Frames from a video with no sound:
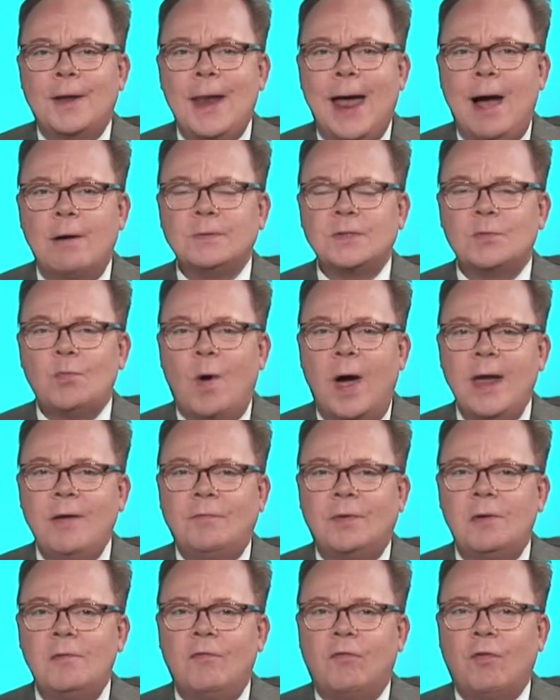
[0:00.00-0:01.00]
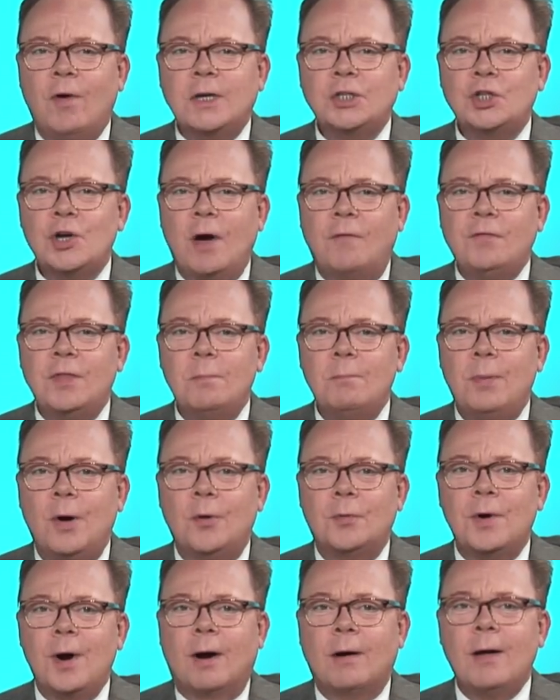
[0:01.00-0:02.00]
Housewife and Fresh Off the
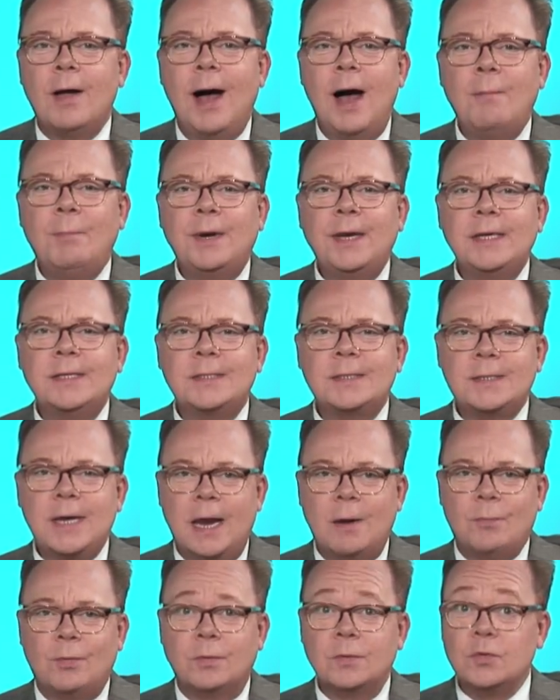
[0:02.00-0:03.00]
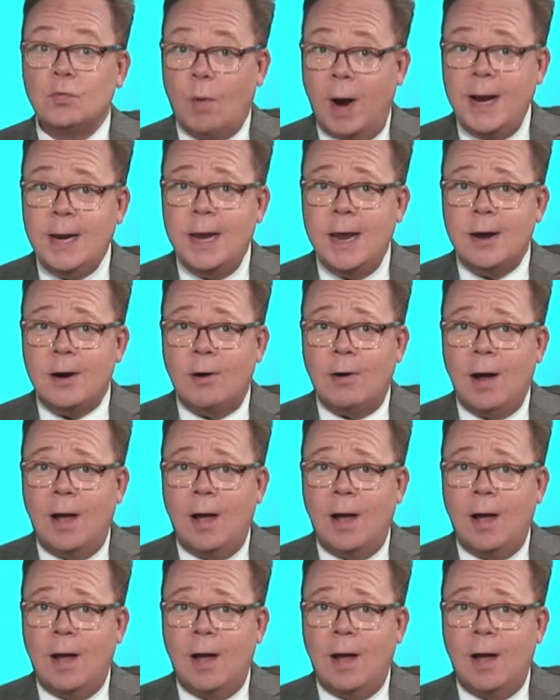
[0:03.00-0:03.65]
Boat are comedy staples right here